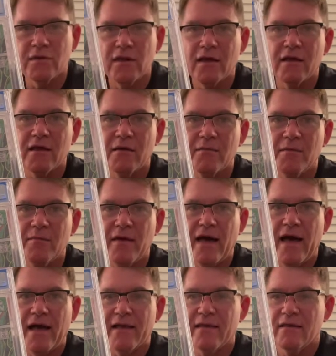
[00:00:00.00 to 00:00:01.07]
are not coming
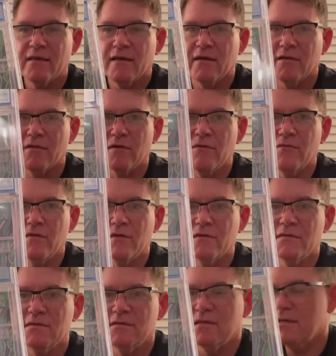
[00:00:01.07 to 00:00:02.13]
back. I don't know if you
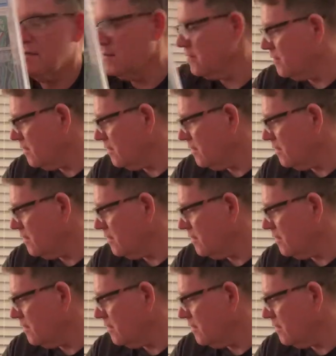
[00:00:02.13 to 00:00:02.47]
could see it or